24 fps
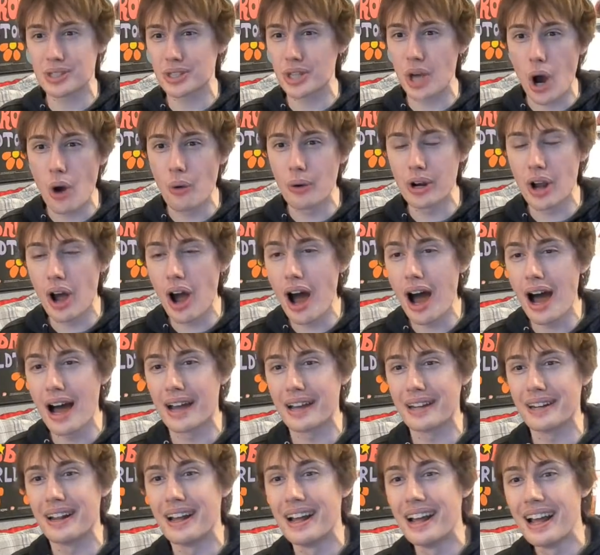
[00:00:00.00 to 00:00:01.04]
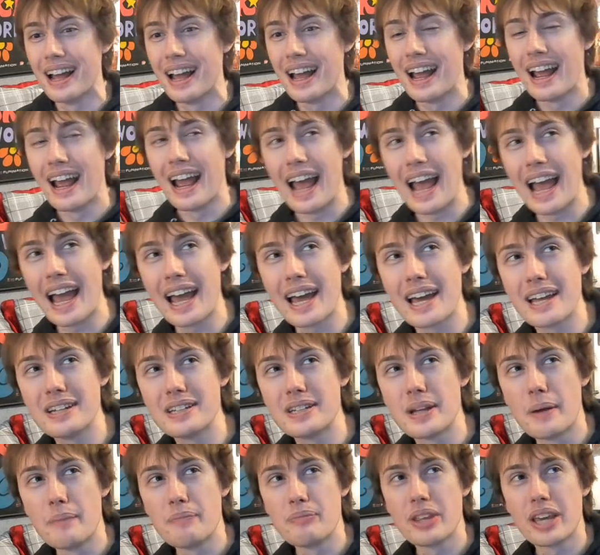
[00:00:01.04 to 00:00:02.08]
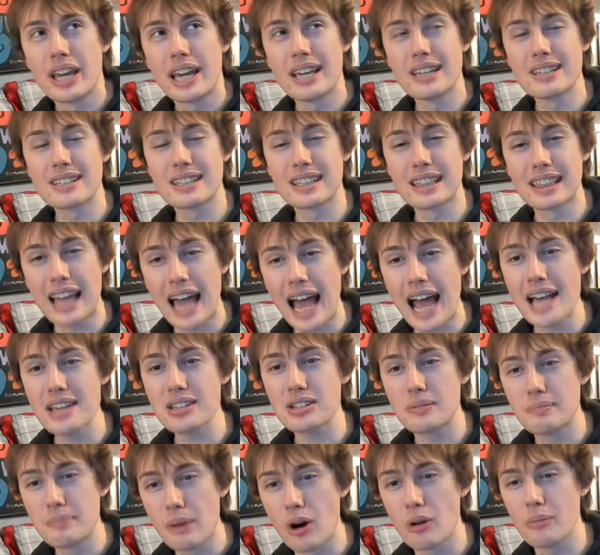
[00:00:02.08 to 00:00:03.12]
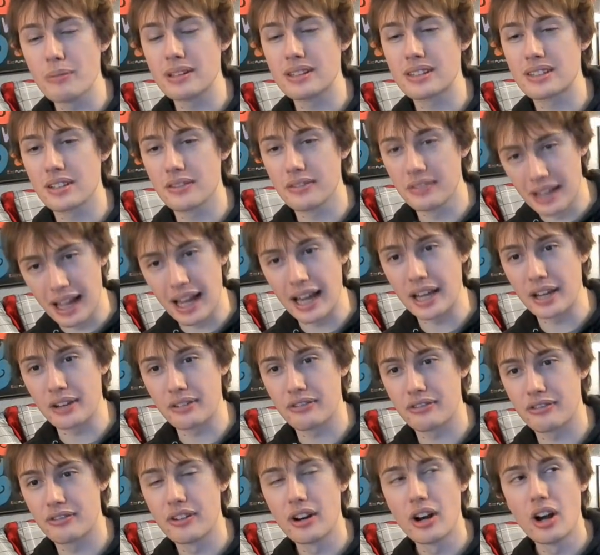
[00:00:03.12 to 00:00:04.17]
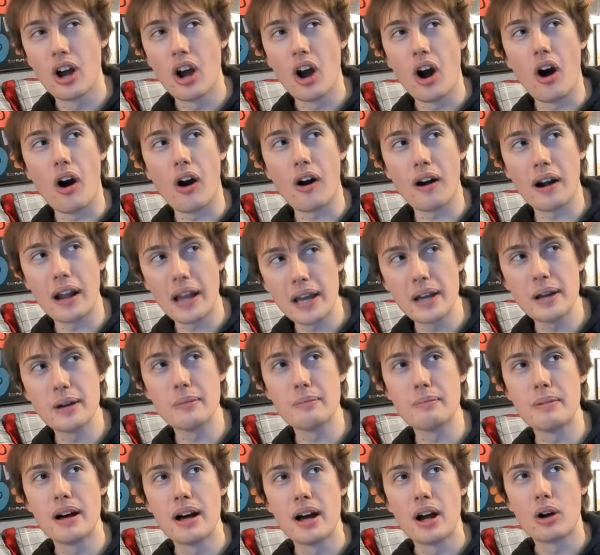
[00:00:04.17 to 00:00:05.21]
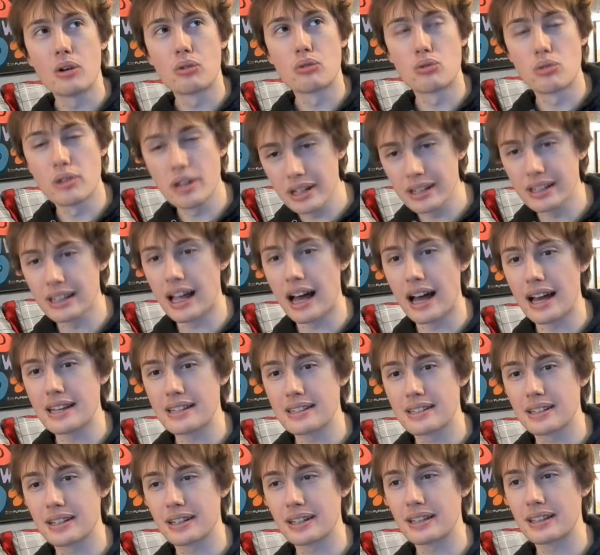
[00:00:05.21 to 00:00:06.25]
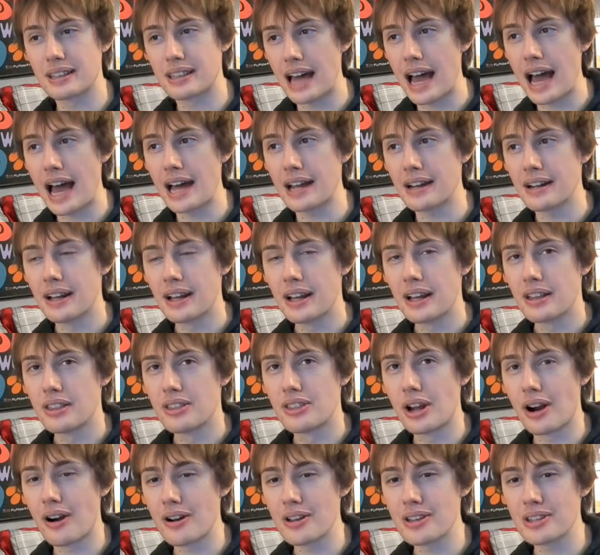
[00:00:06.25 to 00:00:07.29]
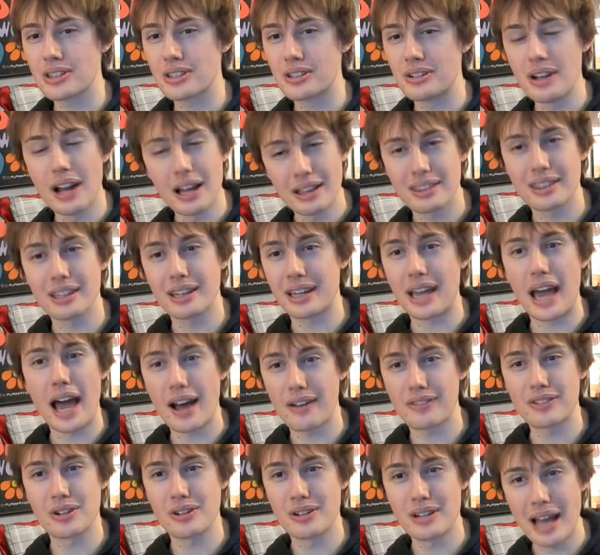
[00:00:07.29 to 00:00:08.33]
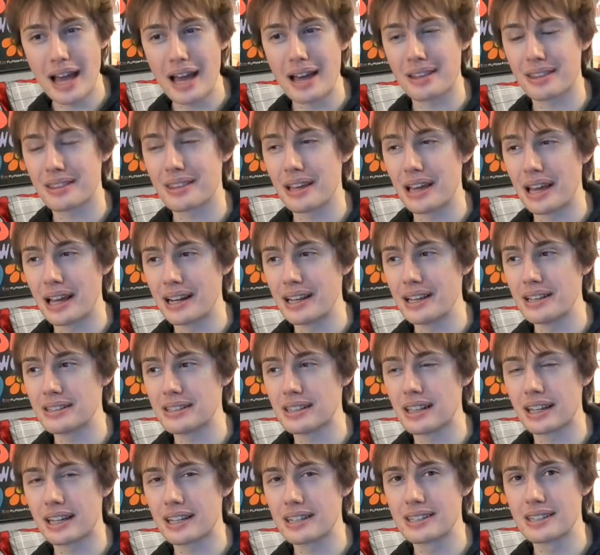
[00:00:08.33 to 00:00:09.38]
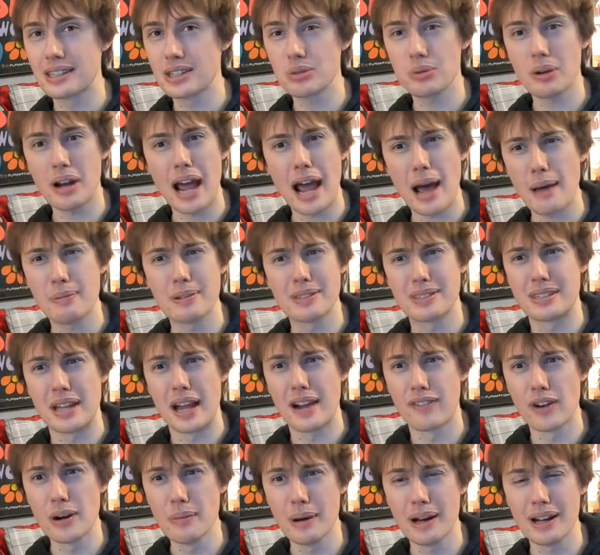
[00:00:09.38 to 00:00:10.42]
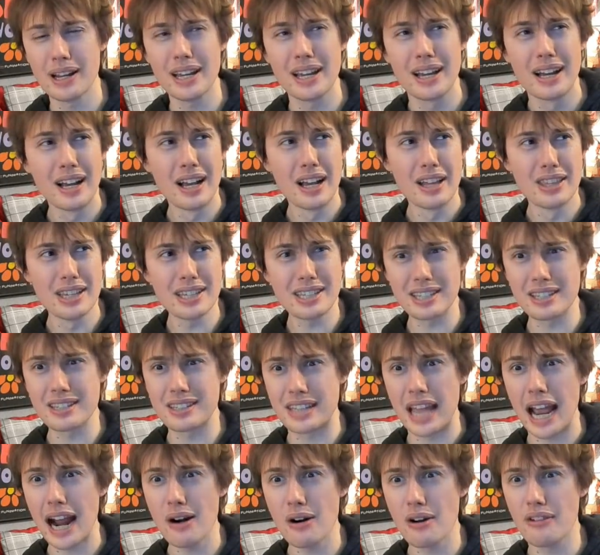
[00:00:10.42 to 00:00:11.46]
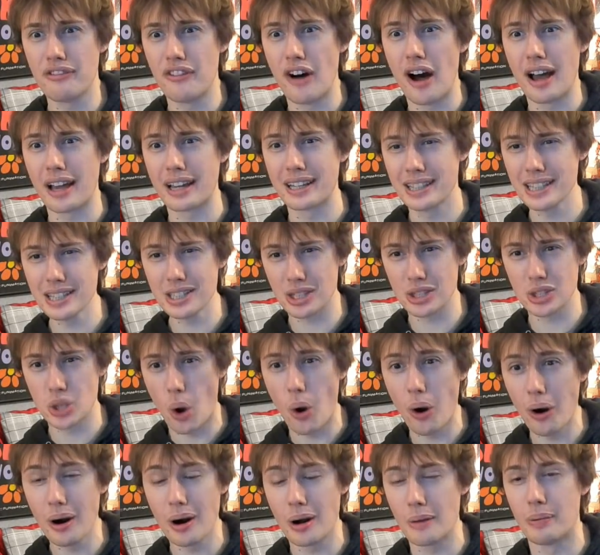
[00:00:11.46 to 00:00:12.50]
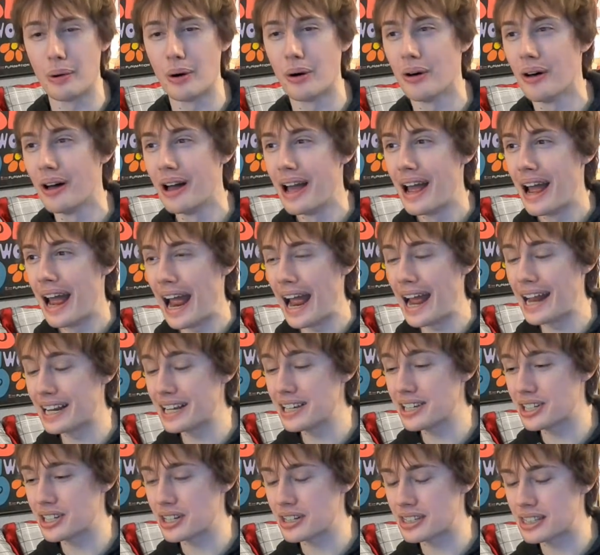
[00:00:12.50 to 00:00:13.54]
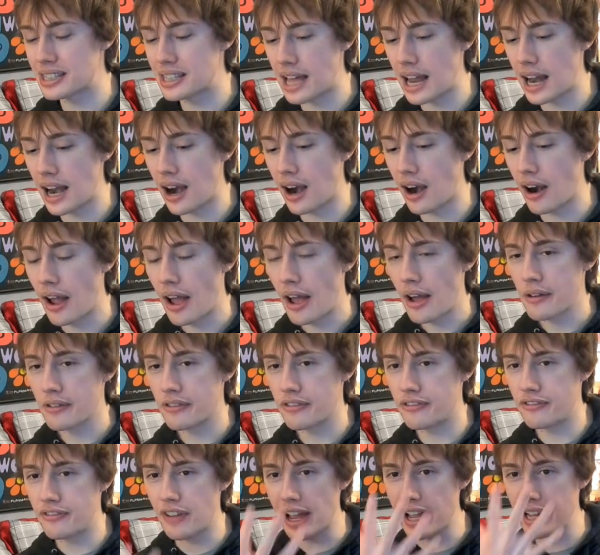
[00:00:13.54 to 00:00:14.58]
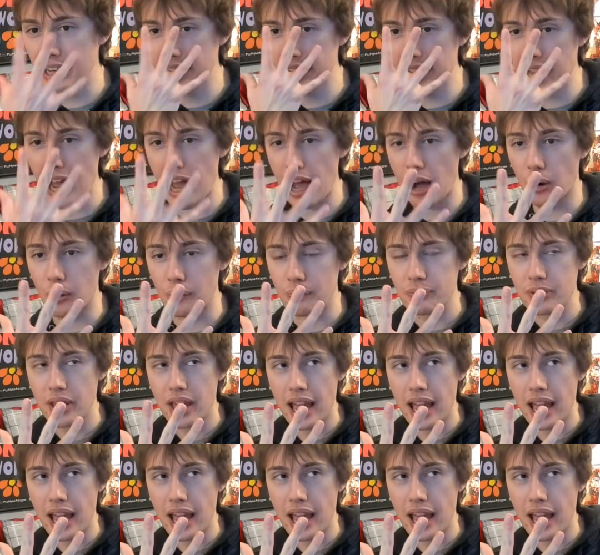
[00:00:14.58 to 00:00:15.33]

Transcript: going on? And his last moments of life are him realizing that there is nothing after death. And he's like, is this what happens to everybody? This is terrifying. This is horrible. And he's just there fading out.